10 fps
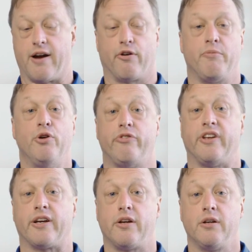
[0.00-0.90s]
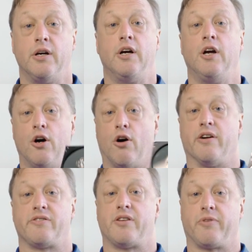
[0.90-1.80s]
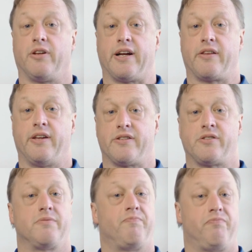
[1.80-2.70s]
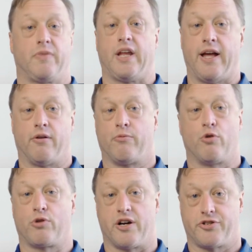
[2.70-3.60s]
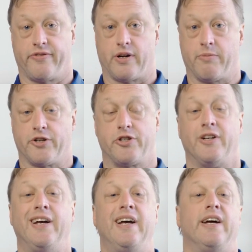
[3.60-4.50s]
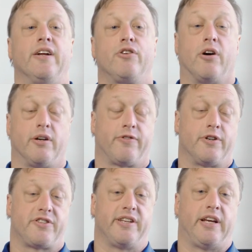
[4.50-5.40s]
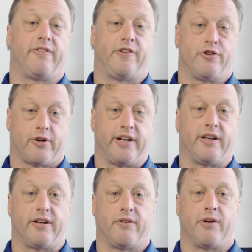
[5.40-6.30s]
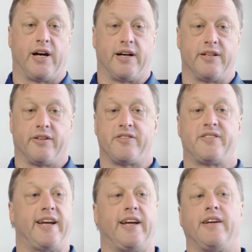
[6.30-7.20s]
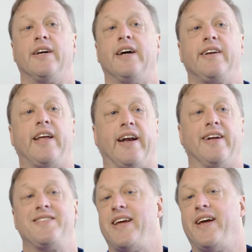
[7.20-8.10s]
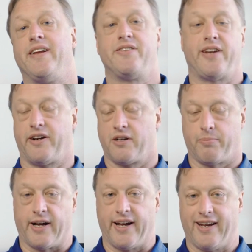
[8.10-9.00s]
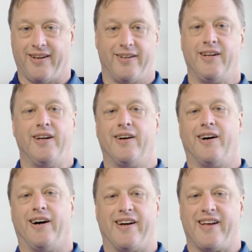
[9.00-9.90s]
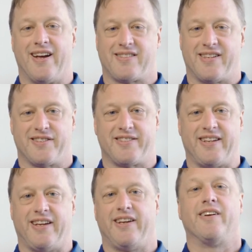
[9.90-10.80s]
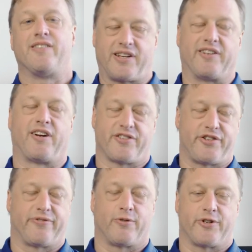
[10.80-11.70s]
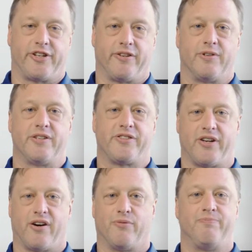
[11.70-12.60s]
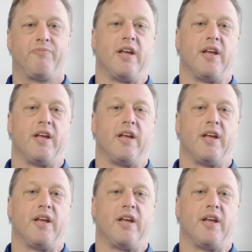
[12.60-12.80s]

music on something like this, and it won't cost you very much. Conversely, if you tried to, let's say, get a 10 terabyte SSD, it's going to cost you a fortune. So,